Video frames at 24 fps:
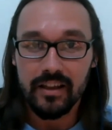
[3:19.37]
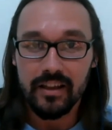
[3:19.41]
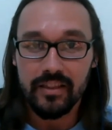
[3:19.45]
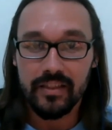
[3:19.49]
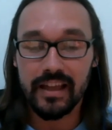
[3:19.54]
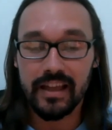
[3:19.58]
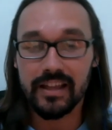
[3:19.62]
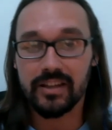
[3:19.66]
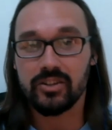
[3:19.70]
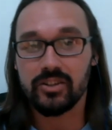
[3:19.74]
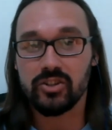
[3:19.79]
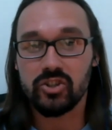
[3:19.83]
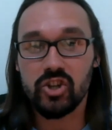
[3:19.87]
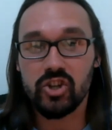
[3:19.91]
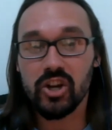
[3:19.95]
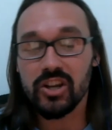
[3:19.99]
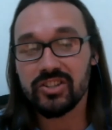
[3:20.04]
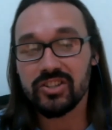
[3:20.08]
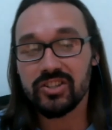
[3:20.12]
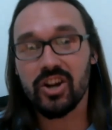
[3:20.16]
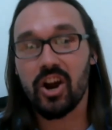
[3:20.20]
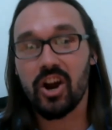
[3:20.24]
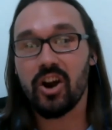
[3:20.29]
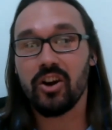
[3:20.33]
that
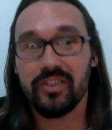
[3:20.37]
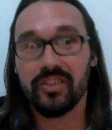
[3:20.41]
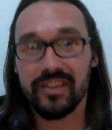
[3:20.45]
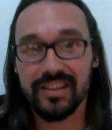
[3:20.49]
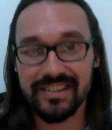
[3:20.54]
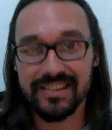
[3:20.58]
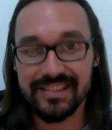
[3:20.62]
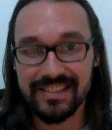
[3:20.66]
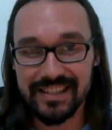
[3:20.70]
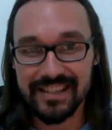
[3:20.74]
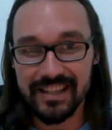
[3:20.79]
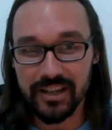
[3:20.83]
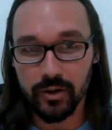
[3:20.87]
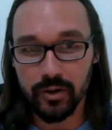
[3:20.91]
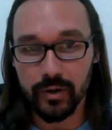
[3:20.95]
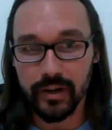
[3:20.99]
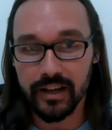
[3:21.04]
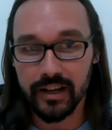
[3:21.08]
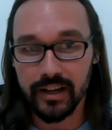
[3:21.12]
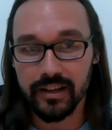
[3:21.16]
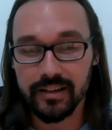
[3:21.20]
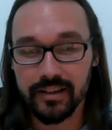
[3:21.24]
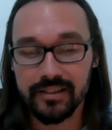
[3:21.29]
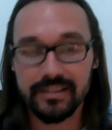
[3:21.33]
just aren't
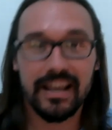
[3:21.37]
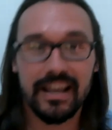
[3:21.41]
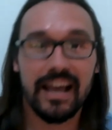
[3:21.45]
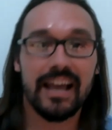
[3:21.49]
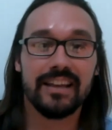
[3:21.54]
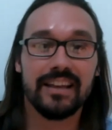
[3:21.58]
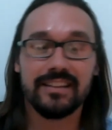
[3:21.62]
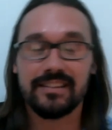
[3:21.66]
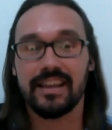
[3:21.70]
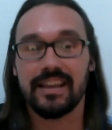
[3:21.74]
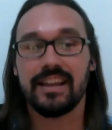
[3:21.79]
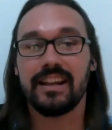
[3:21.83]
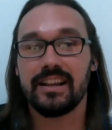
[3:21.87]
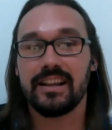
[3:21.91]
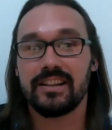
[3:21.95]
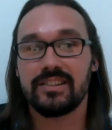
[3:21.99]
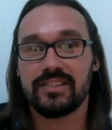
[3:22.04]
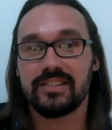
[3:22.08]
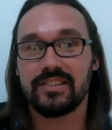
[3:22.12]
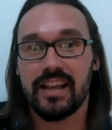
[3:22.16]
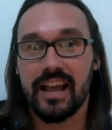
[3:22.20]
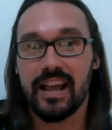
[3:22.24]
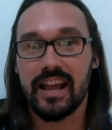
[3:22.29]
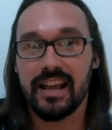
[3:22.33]
considering
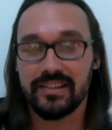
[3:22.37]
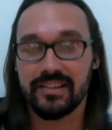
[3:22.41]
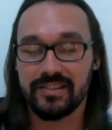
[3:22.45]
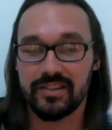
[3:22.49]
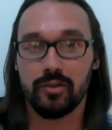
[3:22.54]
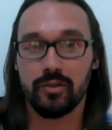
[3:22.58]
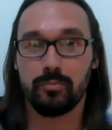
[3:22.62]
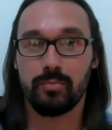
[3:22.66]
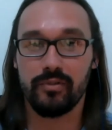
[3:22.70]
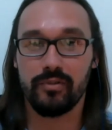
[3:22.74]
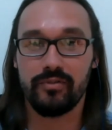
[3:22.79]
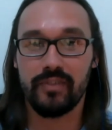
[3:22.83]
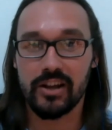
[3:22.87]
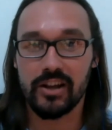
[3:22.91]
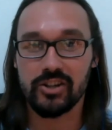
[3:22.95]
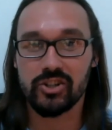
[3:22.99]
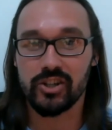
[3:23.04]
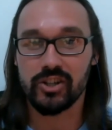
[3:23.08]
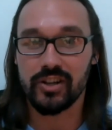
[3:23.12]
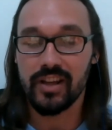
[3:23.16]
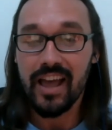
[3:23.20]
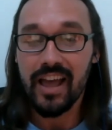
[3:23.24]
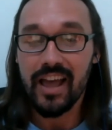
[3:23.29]
dietetics as their profession.